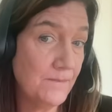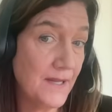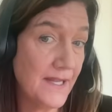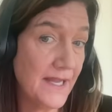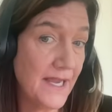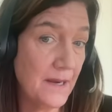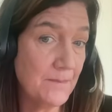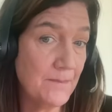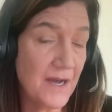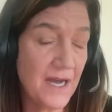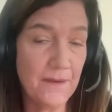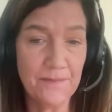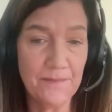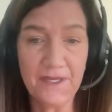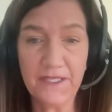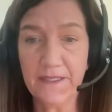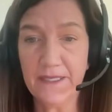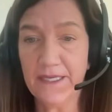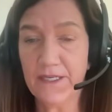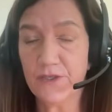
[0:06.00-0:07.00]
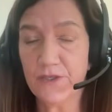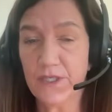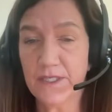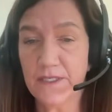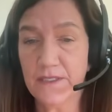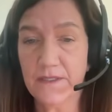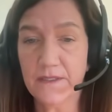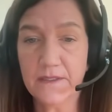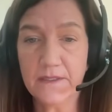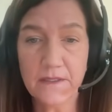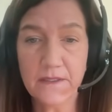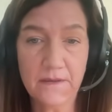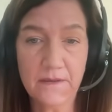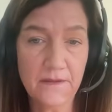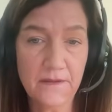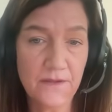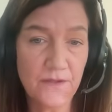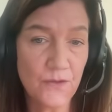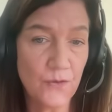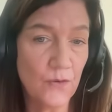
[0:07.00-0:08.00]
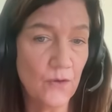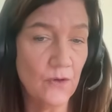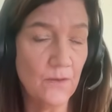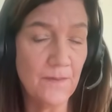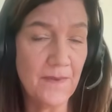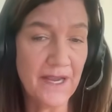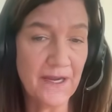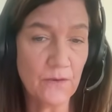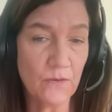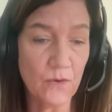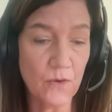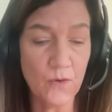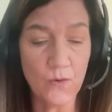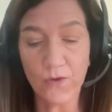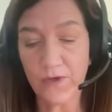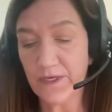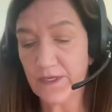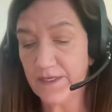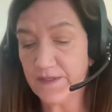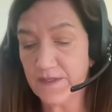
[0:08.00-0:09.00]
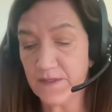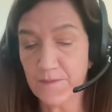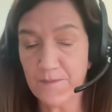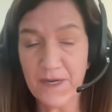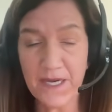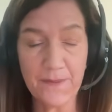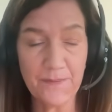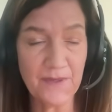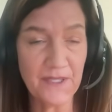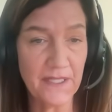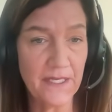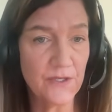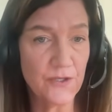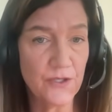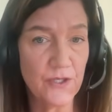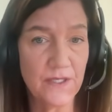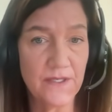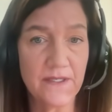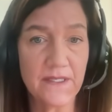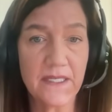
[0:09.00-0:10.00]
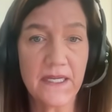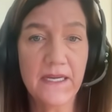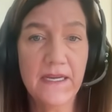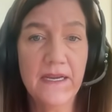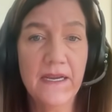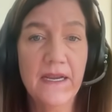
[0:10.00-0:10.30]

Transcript: plant populations, soil microorganism populations,